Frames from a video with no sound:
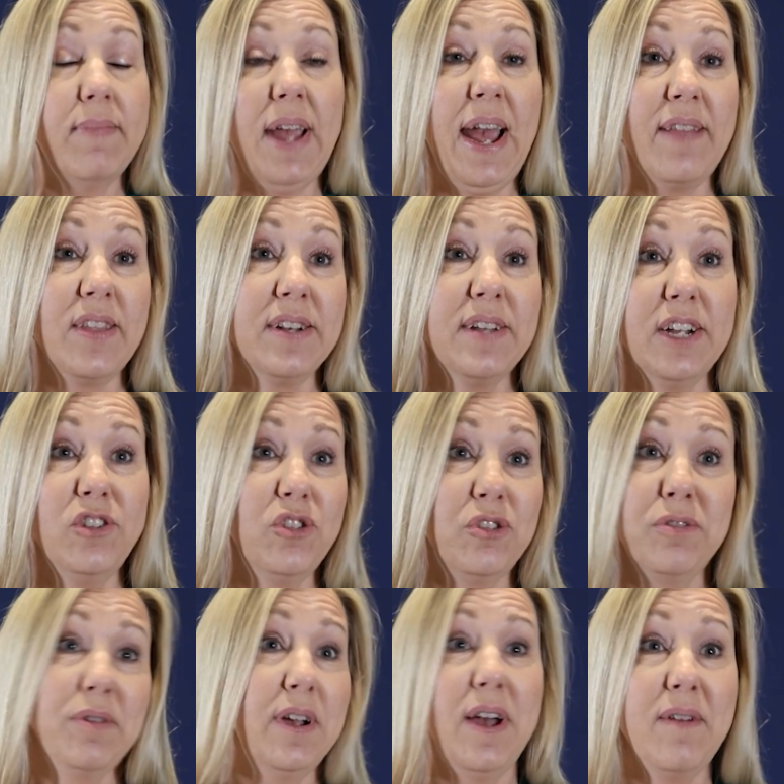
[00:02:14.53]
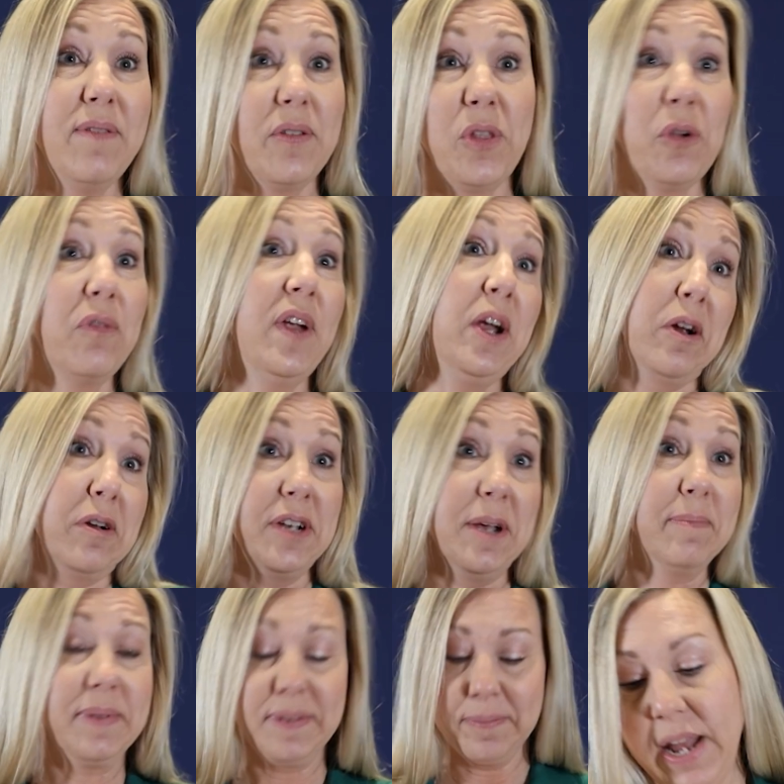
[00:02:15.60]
at the touch of their fingertips.